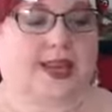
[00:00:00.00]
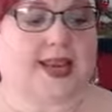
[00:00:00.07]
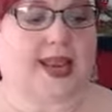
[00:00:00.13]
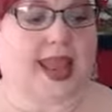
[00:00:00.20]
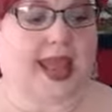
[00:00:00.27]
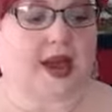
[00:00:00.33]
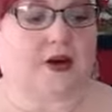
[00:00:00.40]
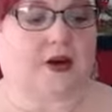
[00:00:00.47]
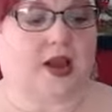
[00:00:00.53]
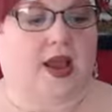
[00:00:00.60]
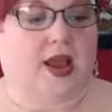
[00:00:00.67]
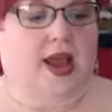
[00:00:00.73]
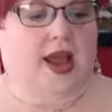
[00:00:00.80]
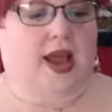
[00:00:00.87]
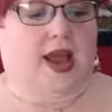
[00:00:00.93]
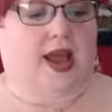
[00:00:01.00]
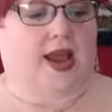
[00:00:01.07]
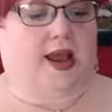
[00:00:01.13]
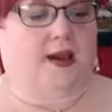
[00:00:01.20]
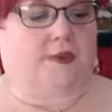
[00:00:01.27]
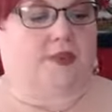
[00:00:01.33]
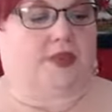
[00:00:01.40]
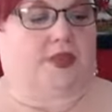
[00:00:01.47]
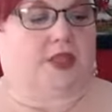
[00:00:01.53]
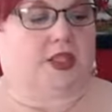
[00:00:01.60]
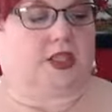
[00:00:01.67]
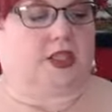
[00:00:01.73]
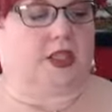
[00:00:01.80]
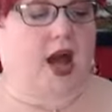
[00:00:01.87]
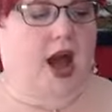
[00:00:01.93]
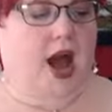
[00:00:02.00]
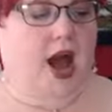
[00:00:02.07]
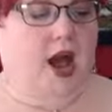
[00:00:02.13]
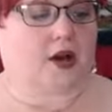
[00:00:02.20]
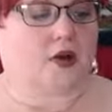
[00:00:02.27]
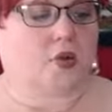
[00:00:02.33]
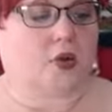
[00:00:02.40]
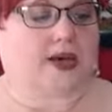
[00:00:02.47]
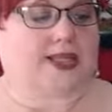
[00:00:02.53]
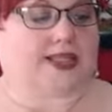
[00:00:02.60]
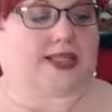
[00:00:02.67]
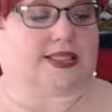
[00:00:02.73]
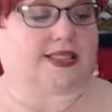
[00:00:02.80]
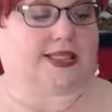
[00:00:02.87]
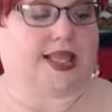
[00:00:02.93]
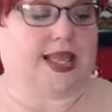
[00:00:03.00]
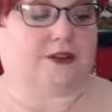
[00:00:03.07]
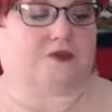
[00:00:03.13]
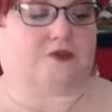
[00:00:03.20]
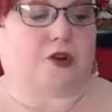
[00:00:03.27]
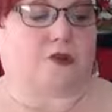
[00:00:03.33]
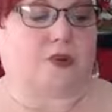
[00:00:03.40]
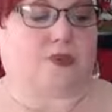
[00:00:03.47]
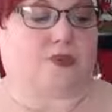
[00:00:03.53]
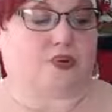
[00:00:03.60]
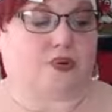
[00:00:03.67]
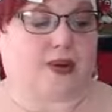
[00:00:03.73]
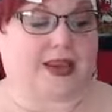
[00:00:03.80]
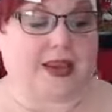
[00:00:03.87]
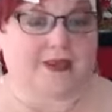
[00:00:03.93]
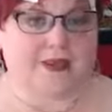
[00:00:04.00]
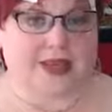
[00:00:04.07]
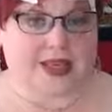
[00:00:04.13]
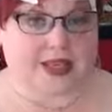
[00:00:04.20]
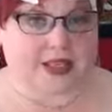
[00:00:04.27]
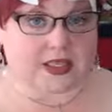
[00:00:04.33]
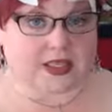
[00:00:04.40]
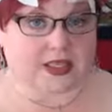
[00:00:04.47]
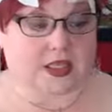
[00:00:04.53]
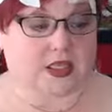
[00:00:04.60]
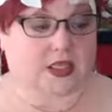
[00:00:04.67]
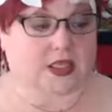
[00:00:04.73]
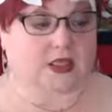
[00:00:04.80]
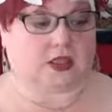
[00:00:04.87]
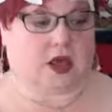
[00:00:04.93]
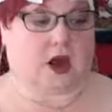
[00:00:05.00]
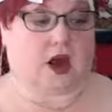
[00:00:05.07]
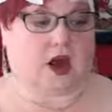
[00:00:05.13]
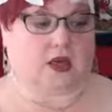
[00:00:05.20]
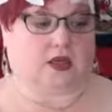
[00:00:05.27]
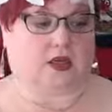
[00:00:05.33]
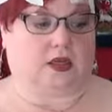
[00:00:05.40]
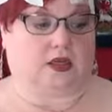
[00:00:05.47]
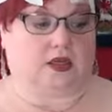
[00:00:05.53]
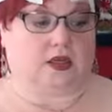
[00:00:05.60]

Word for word: Now, um, the log was lit from the previous log,